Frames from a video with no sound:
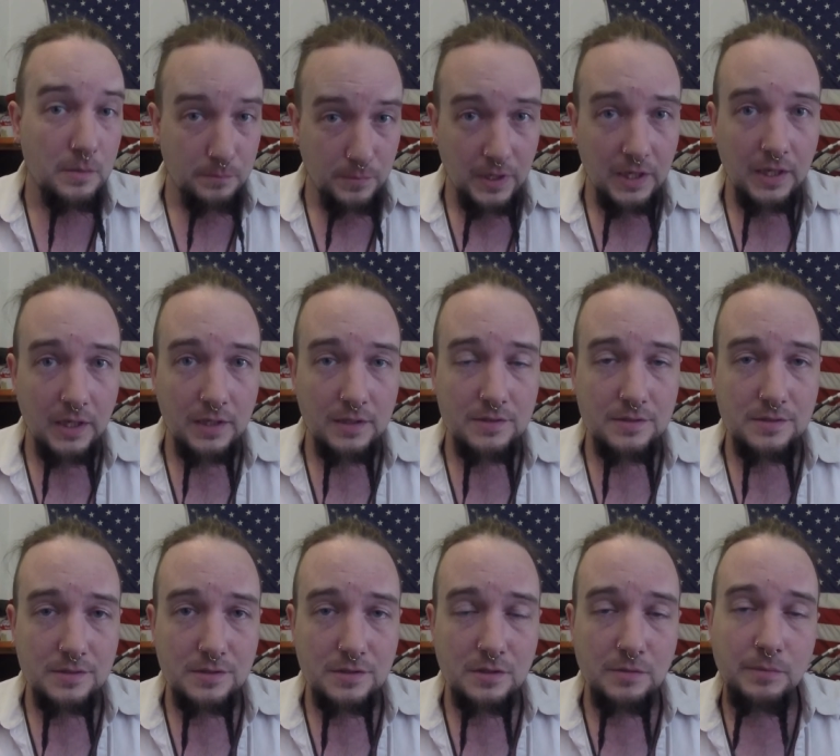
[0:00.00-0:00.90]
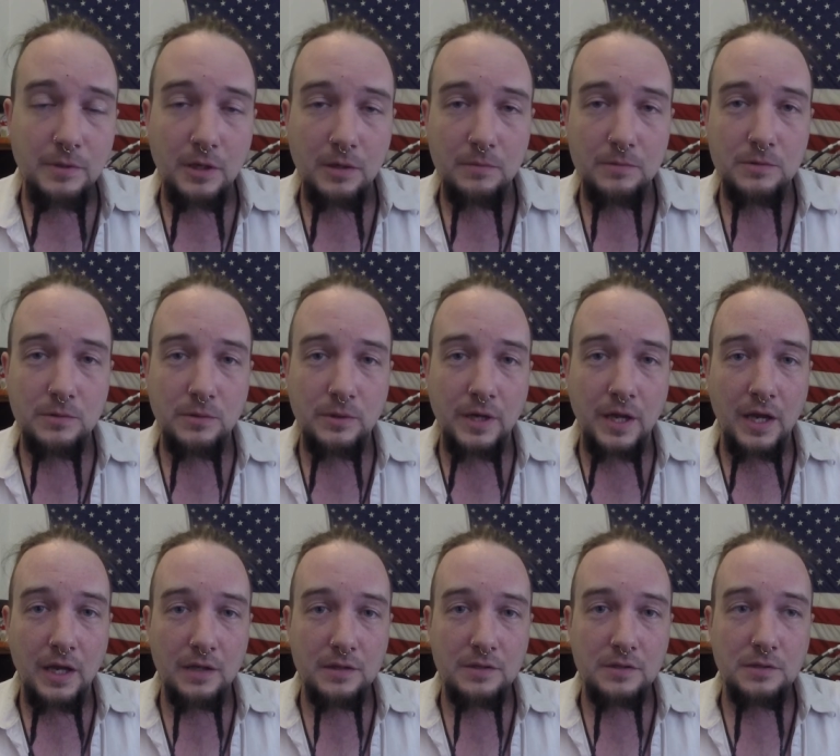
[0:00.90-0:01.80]
bigots to be able to
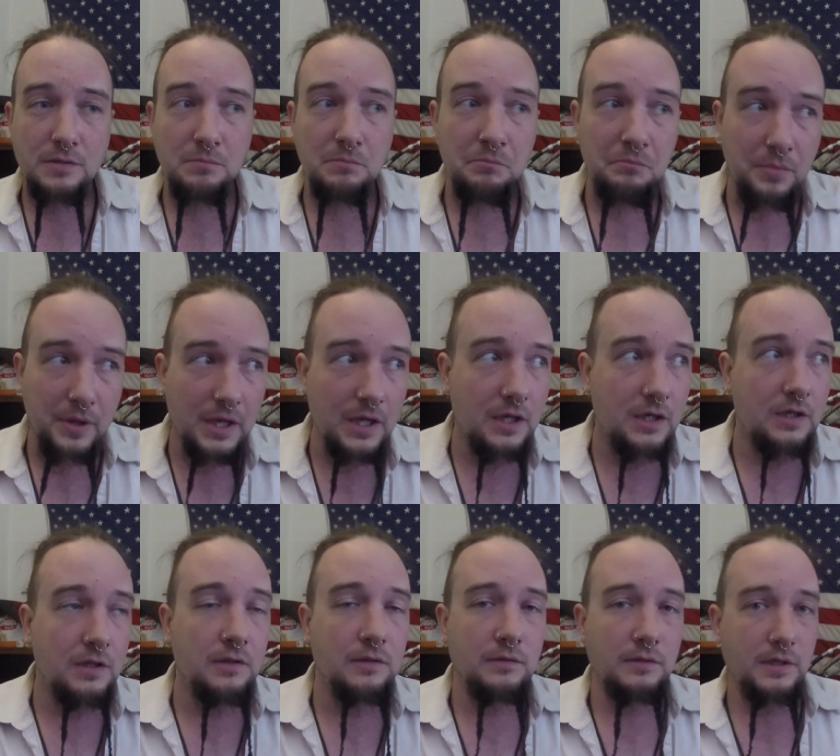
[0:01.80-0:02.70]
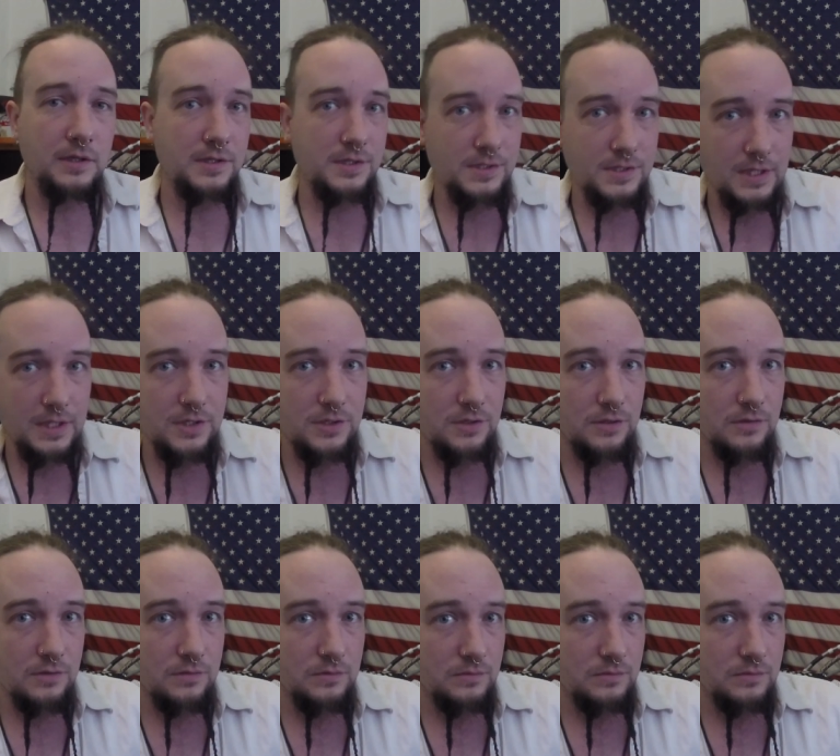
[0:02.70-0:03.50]
enact bigoted legislation.